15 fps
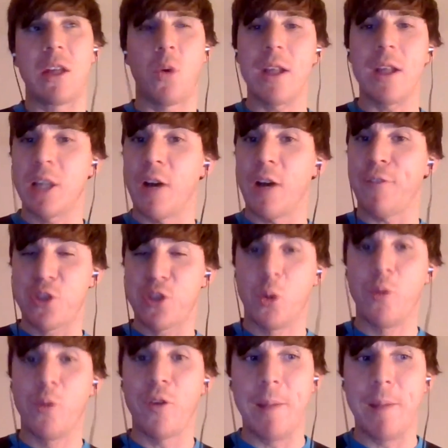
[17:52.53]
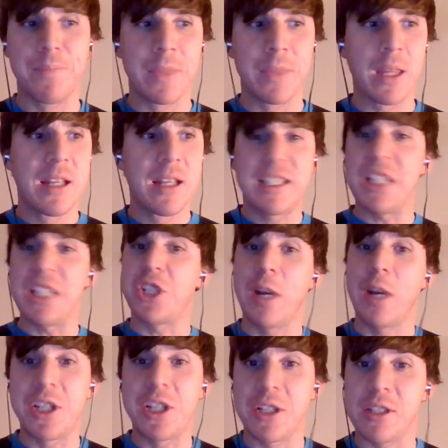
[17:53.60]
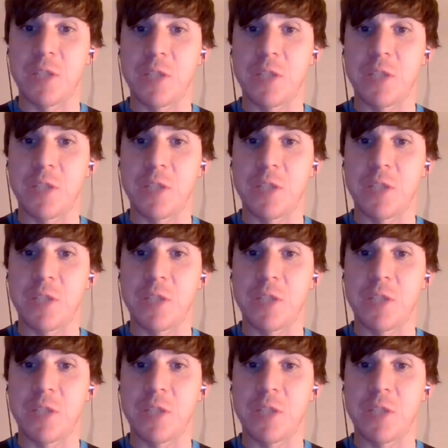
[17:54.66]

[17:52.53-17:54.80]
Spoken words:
quite tough sort of situations,